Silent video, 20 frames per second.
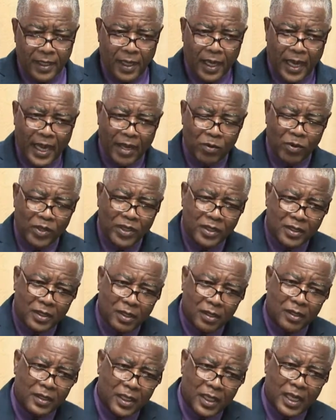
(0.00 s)
And they
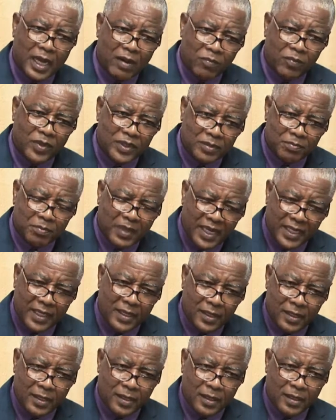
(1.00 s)
took the government's money,
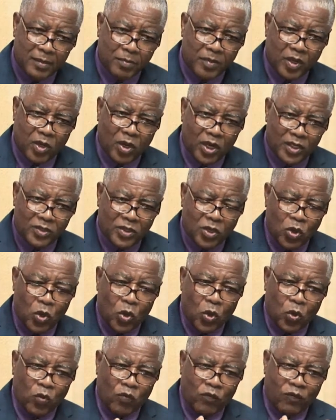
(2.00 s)
because
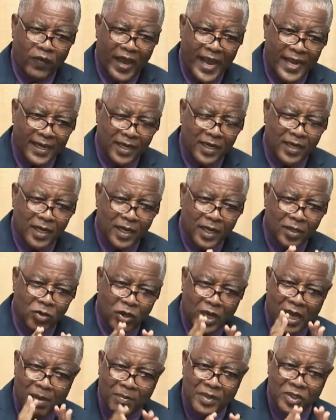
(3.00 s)
VAT,
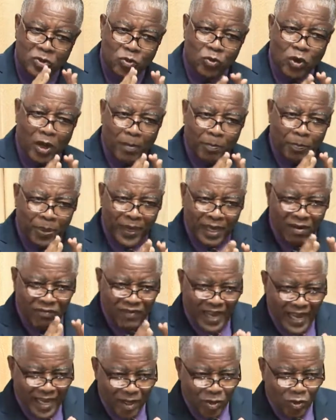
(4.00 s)
companies do not pay
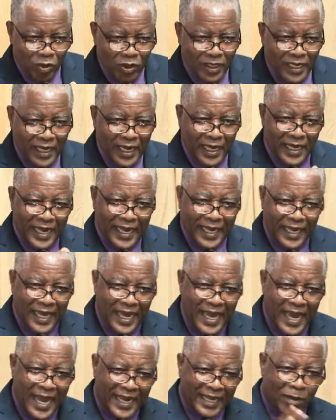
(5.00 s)
VAT, They collect it
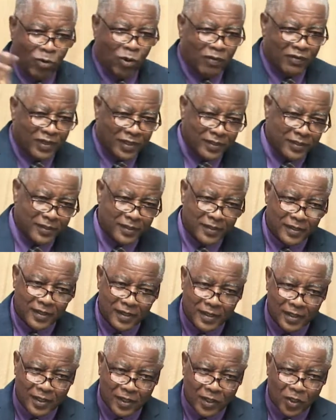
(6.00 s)
and hand it over.
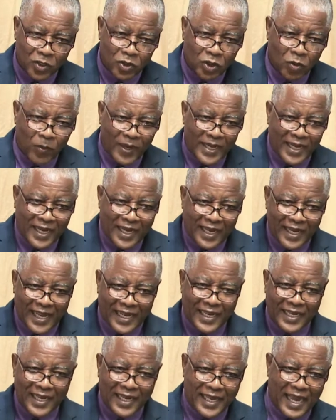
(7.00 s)
So when they
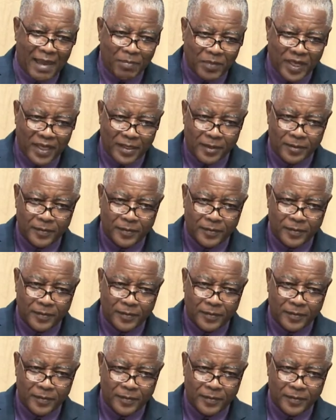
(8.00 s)
collected, they kept it.